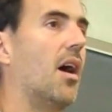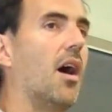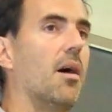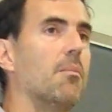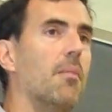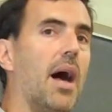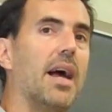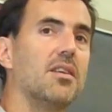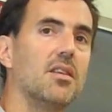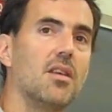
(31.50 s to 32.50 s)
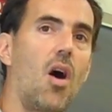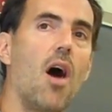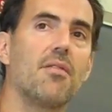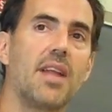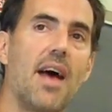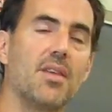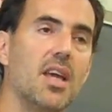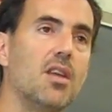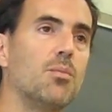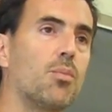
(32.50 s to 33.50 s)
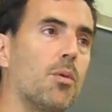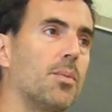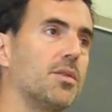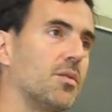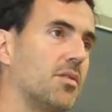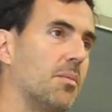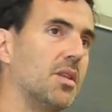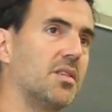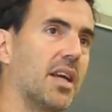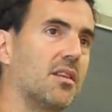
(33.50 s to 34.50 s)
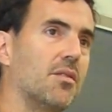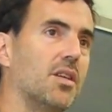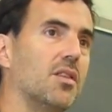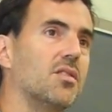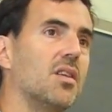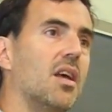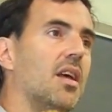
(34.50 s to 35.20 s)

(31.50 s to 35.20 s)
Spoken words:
I often have a hidden purpose with some of these activities.